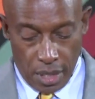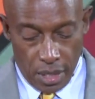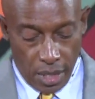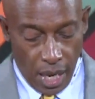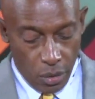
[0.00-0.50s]

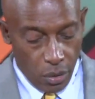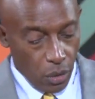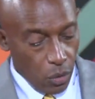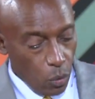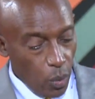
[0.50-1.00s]
Now,
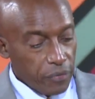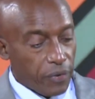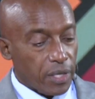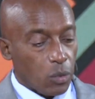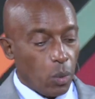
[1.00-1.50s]
one
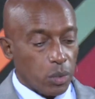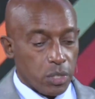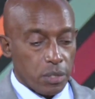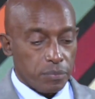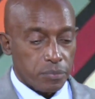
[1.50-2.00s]
further quote
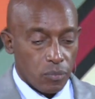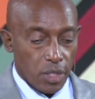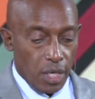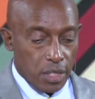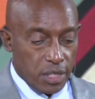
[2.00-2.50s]

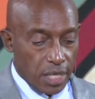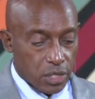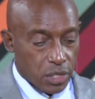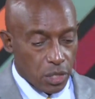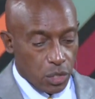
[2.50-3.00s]

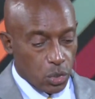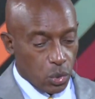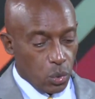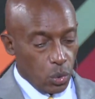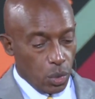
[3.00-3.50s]
just to